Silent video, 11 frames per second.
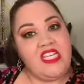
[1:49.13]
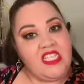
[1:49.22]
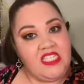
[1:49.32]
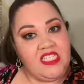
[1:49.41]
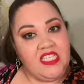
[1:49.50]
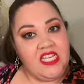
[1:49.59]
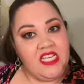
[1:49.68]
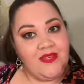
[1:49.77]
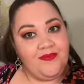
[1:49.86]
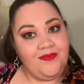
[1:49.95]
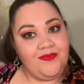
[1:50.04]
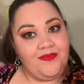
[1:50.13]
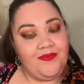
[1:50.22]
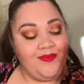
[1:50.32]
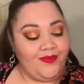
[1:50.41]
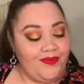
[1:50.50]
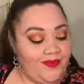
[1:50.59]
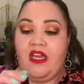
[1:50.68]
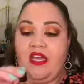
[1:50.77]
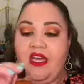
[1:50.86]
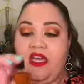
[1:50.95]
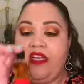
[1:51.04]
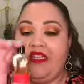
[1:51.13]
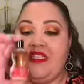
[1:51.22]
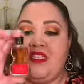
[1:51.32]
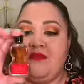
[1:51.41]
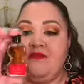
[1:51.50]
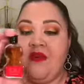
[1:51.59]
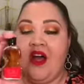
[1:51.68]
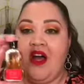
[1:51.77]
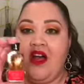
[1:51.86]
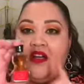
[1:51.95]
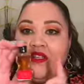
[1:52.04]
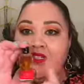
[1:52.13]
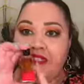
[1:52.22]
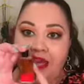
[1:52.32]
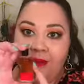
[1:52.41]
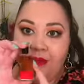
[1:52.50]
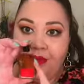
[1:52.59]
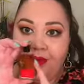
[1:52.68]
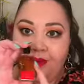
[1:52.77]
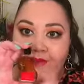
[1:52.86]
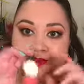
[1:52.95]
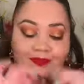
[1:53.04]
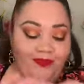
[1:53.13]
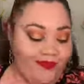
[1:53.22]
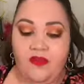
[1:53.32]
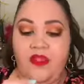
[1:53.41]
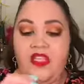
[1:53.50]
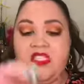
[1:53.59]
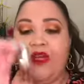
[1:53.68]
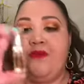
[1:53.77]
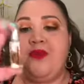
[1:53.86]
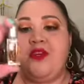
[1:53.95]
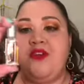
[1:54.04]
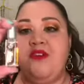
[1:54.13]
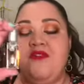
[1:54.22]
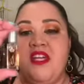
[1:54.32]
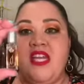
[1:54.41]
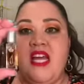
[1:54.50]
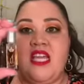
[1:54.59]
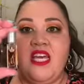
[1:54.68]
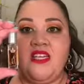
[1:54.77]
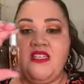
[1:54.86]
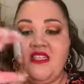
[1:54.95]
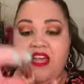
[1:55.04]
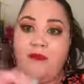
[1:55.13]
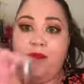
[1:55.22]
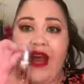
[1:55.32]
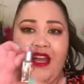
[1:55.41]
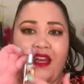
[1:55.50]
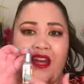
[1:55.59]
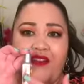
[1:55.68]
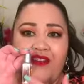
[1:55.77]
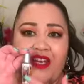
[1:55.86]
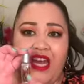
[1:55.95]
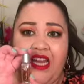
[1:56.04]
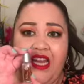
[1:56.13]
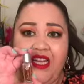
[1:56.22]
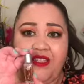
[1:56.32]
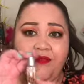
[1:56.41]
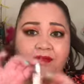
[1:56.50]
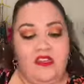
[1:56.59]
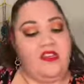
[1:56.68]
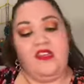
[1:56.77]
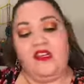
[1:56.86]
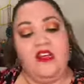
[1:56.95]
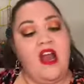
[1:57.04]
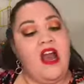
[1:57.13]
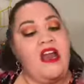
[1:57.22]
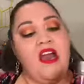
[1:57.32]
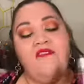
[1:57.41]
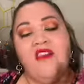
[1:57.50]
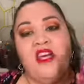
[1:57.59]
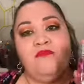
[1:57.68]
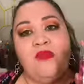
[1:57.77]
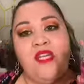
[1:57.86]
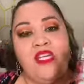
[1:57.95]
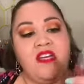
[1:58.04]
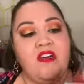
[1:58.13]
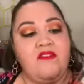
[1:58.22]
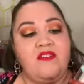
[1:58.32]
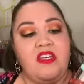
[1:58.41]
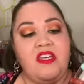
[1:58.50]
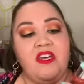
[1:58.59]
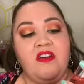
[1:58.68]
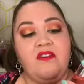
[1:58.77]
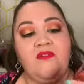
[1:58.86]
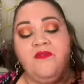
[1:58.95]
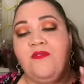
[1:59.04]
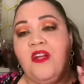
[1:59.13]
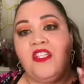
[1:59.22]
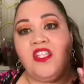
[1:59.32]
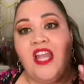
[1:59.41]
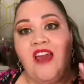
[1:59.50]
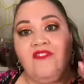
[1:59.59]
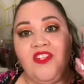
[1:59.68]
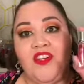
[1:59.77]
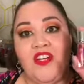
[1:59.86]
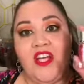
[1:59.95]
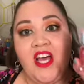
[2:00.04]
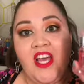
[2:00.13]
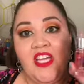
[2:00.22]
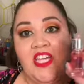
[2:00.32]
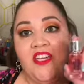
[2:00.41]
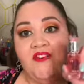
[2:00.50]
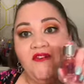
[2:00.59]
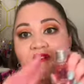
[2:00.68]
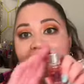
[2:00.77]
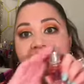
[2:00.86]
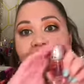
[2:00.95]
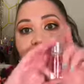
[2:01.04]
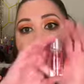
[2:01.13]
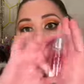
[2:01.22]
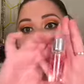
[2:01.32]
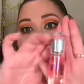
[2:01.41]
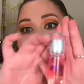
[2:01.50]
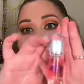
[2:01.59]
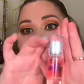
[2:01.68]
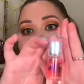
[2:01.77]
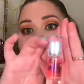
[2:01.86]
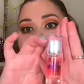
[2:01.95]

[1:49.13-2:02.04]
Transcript: EC a small Tabu. This Pure Vanilla by La Vanilla. I have a mini of the French Lavender and Honey from Bath & Body